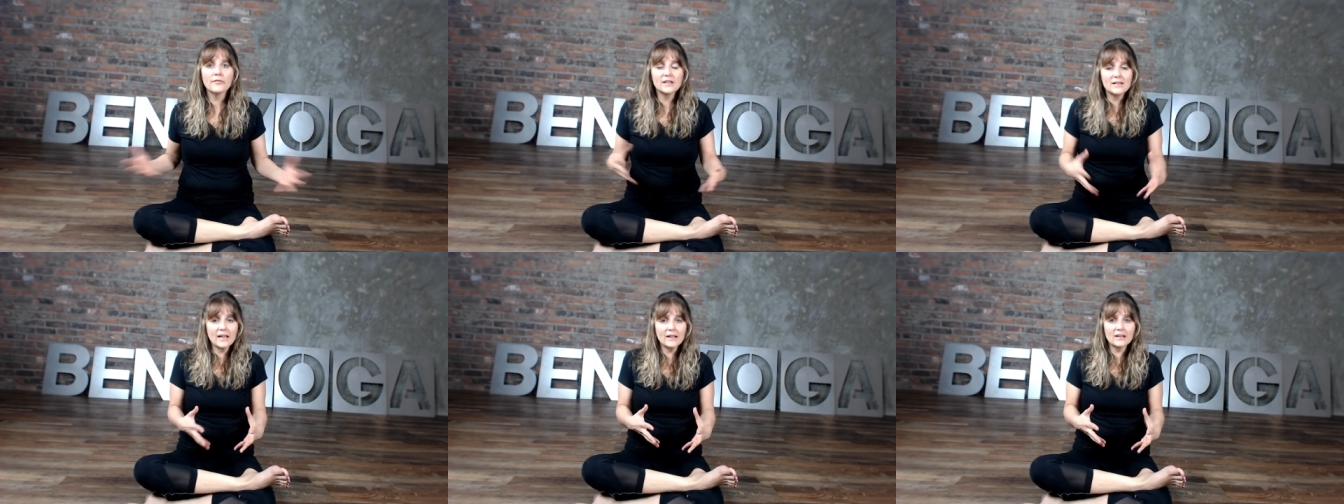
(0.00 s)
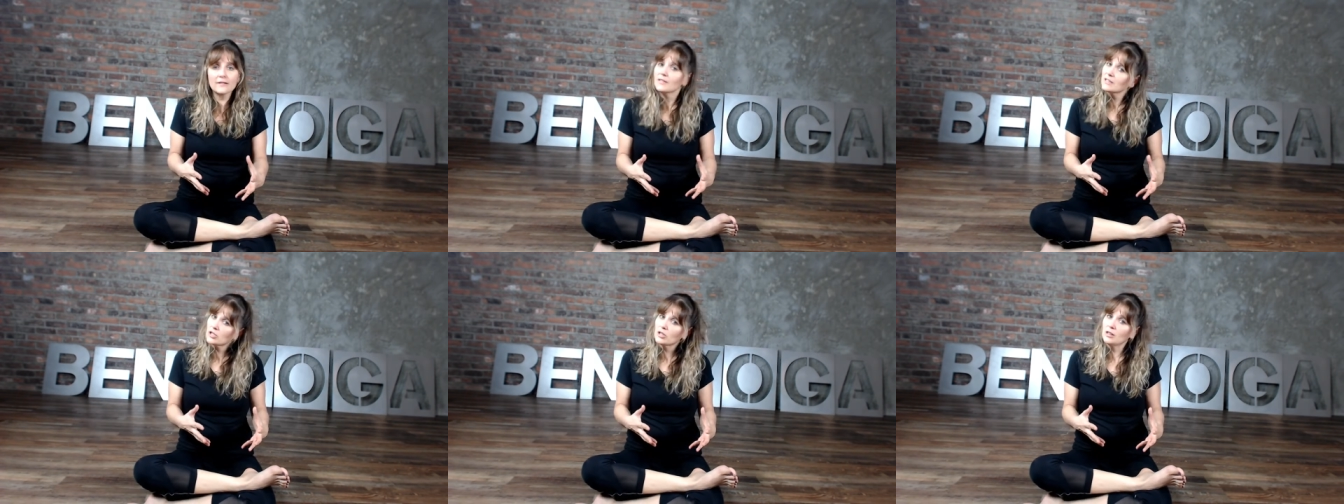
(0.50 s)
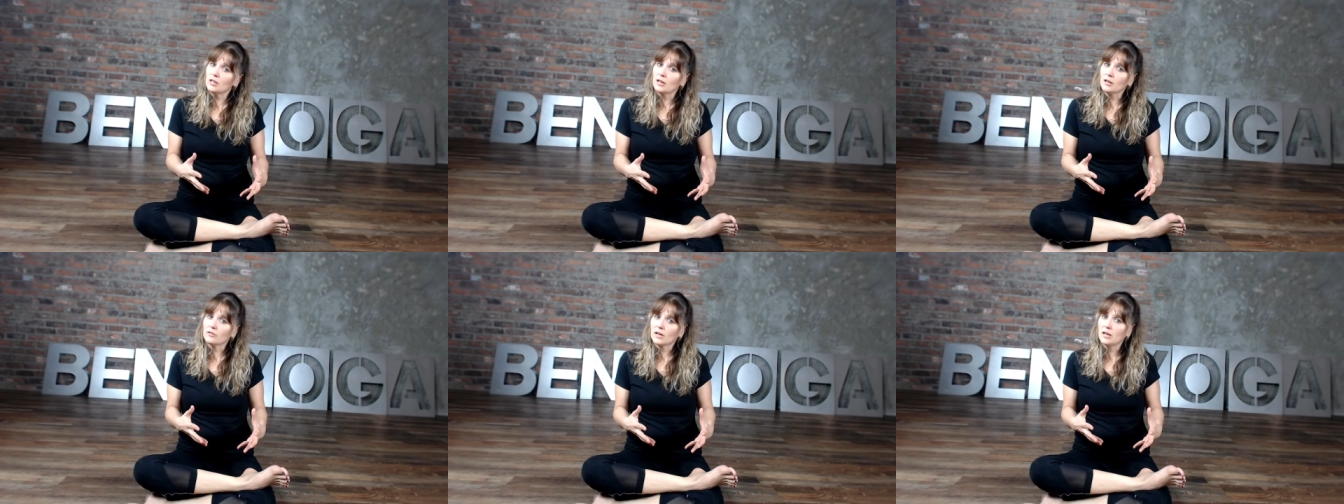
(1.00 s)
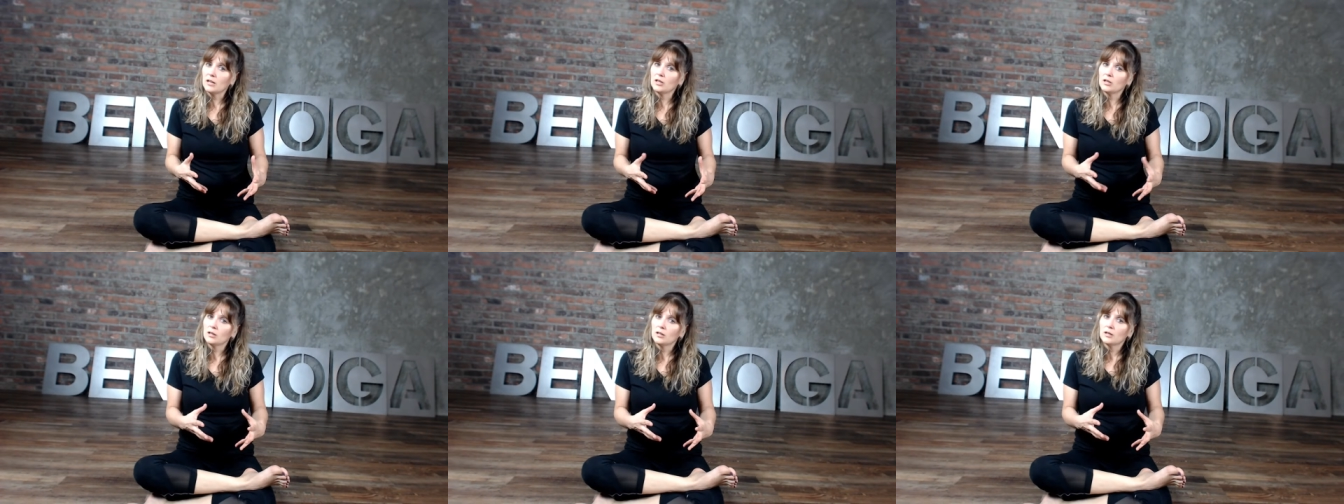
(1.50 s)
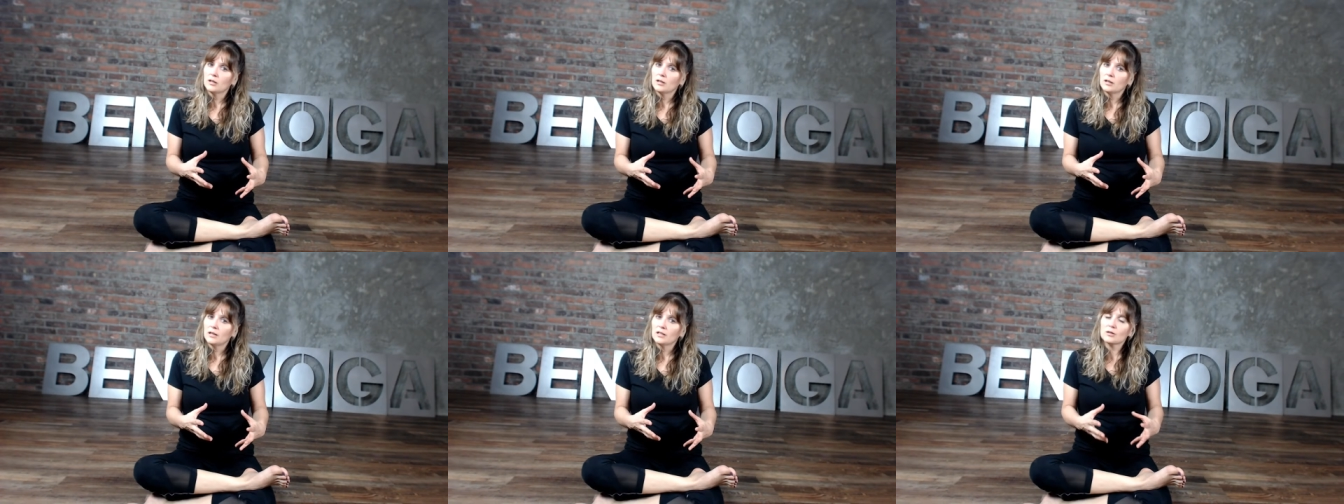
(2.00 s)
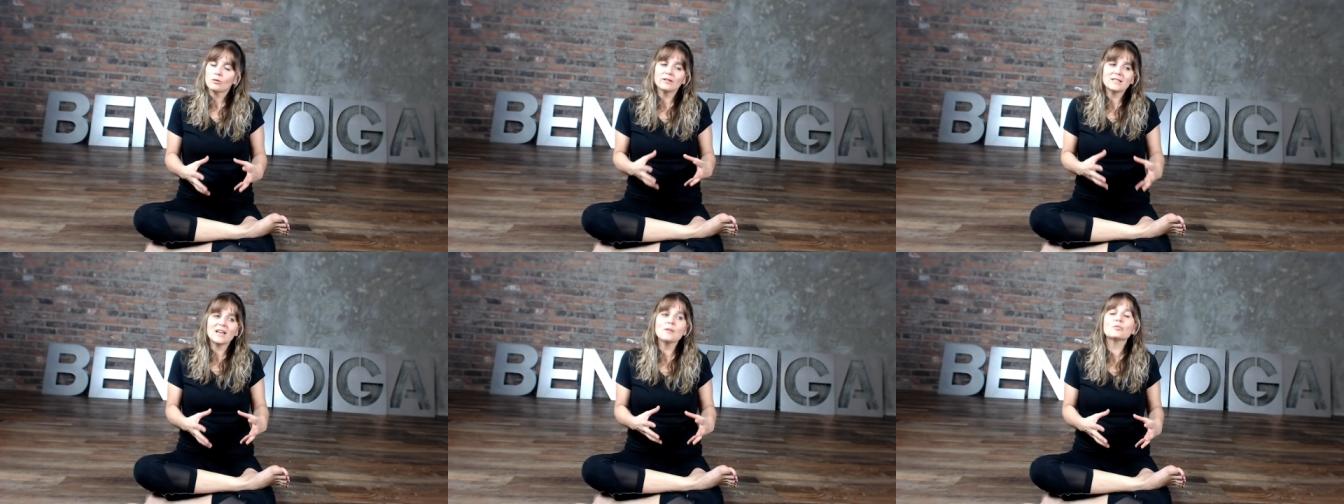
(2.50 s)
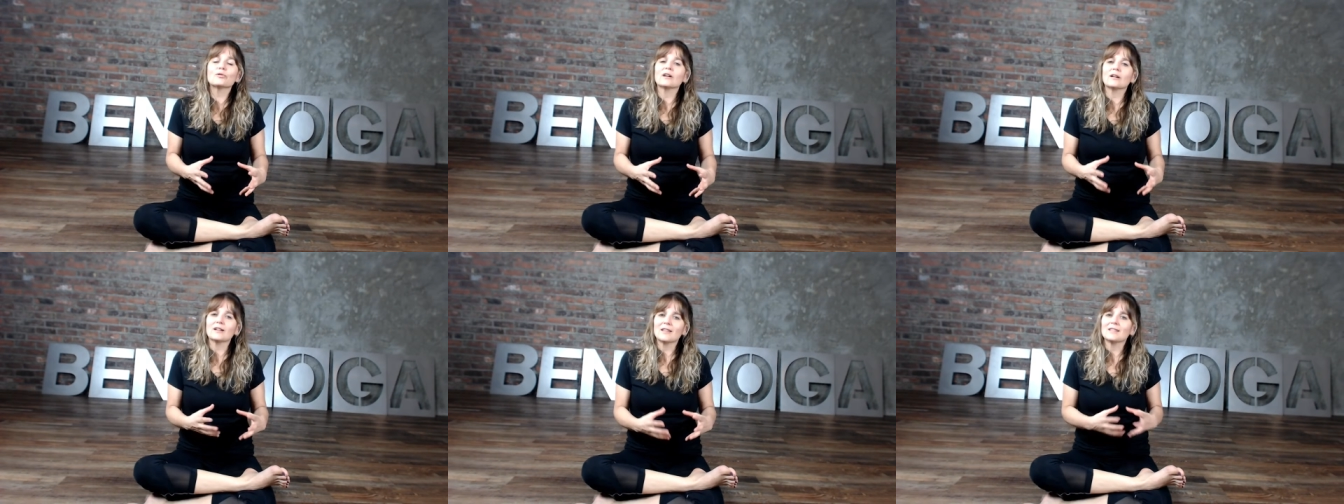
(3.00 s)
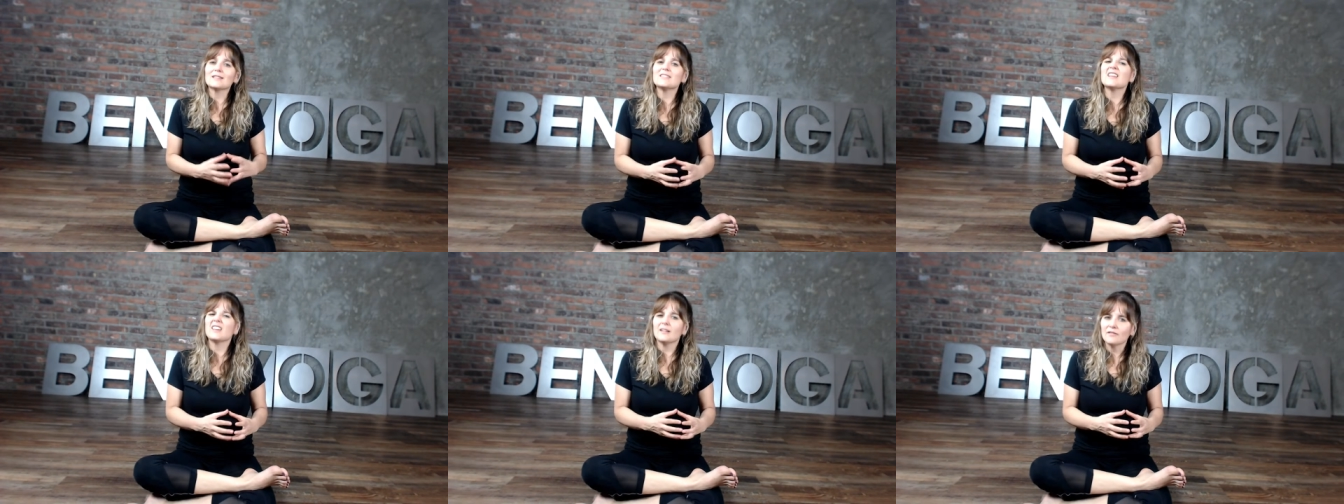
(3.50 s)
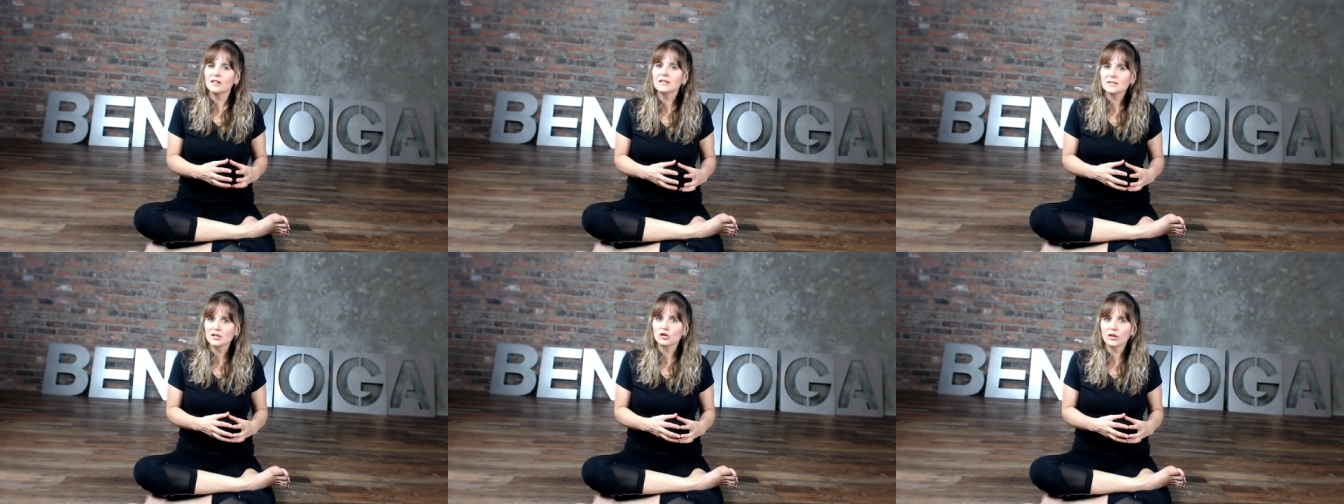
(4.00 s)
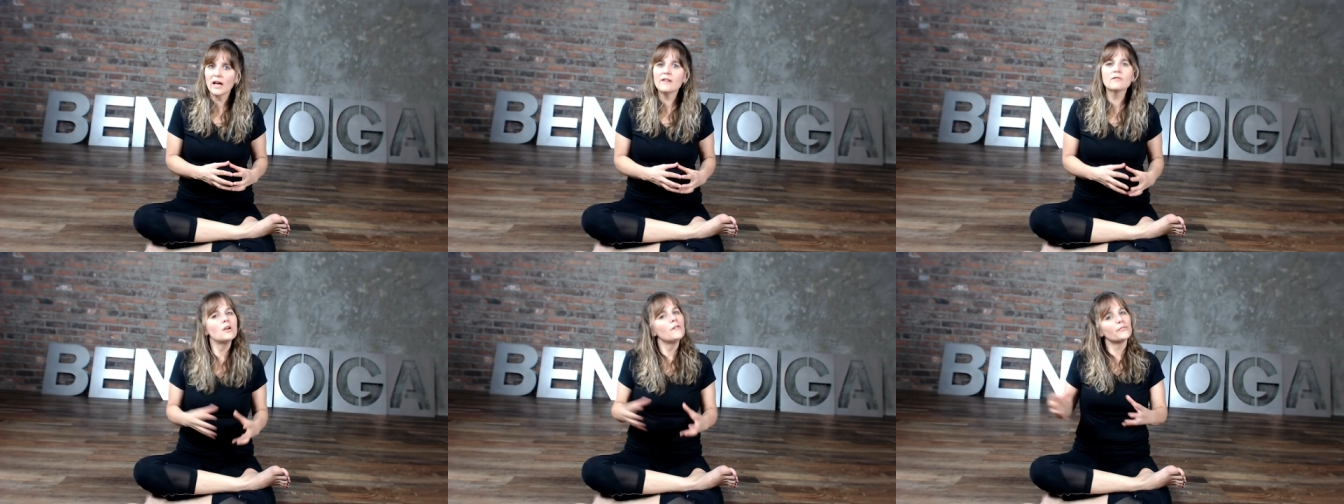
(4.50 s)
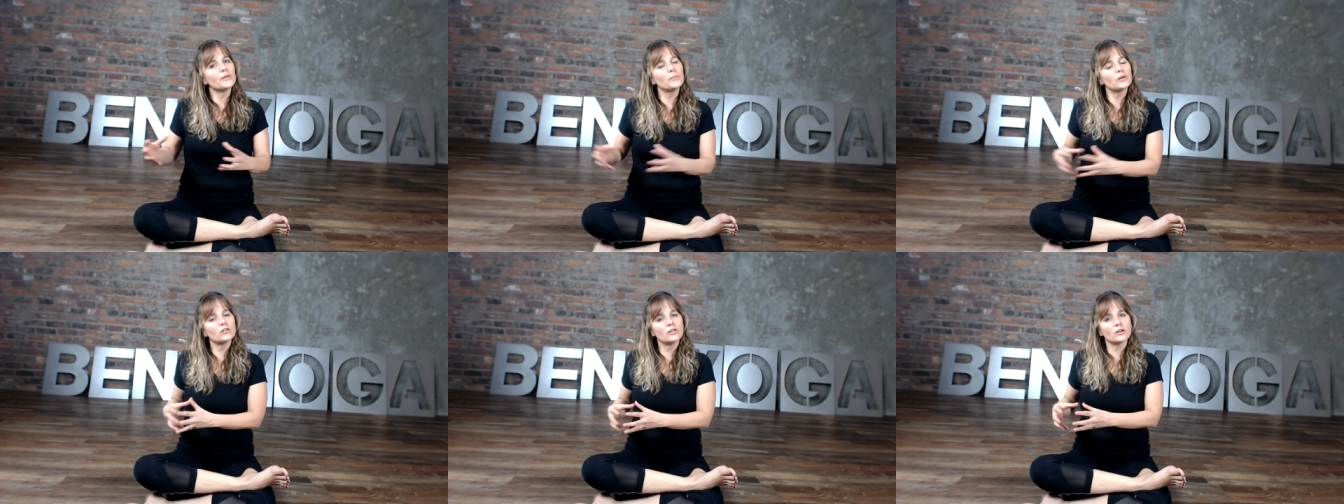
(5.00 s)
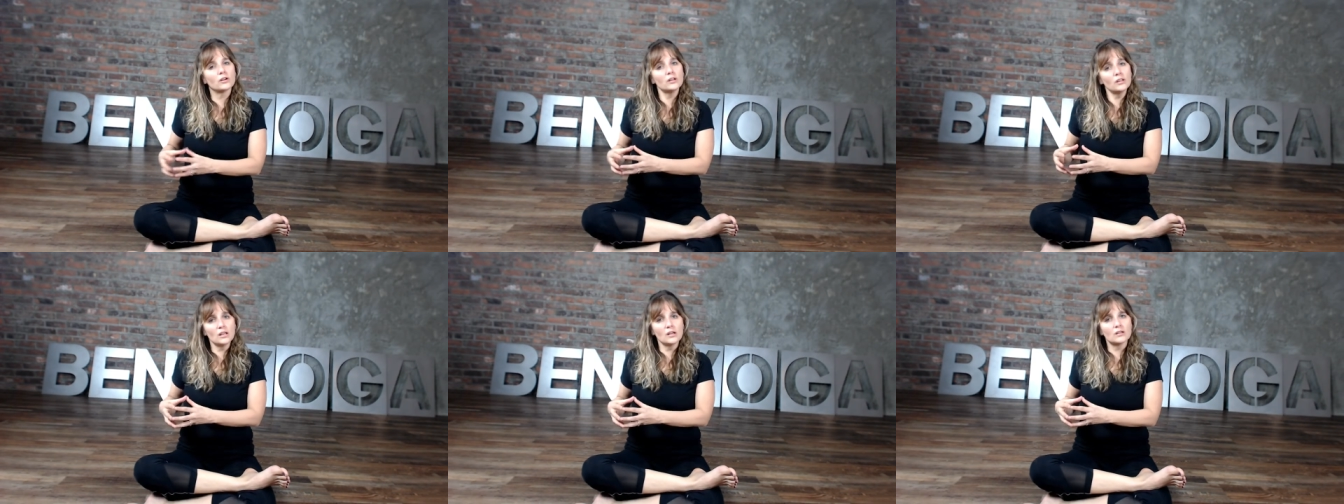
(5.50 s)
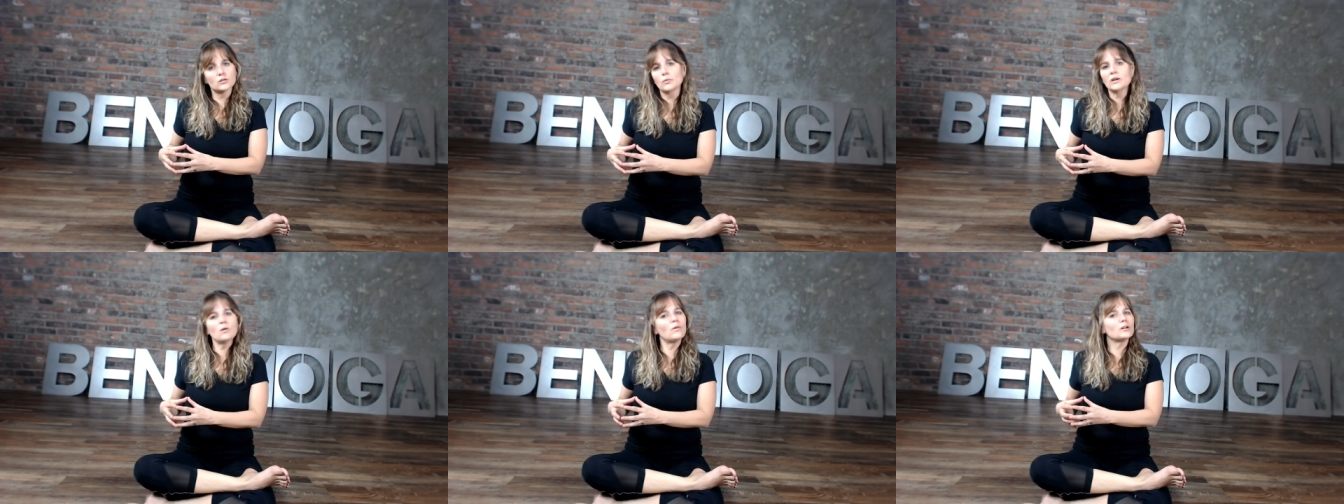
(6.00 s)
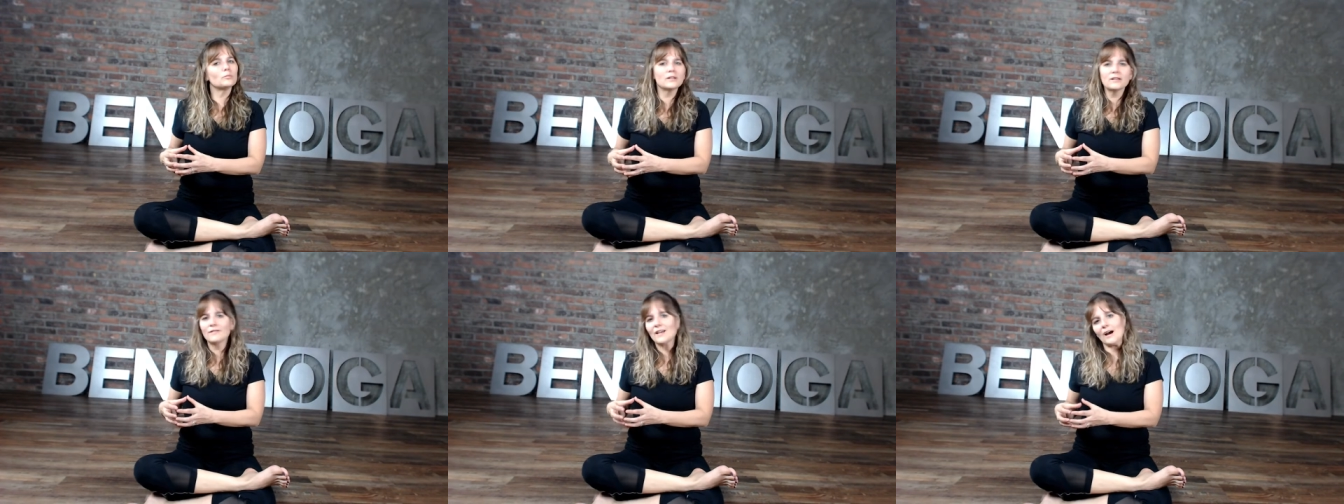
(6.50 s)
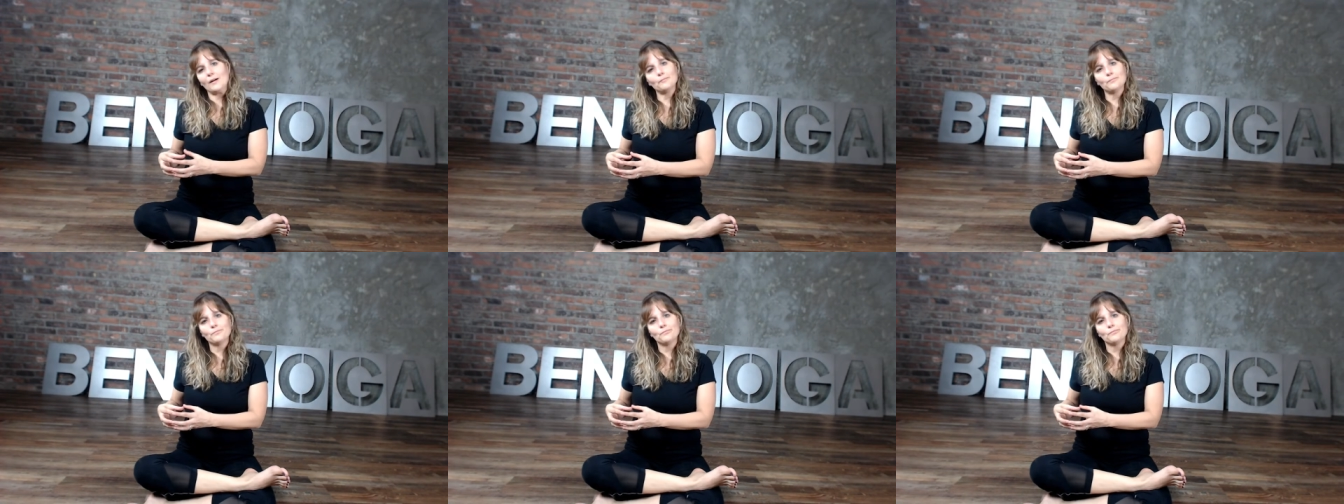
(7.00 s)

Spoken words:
The negative, that's a good thing, right? It's only temporary that this negative thing is in your life. The good things, we don't want to believe that.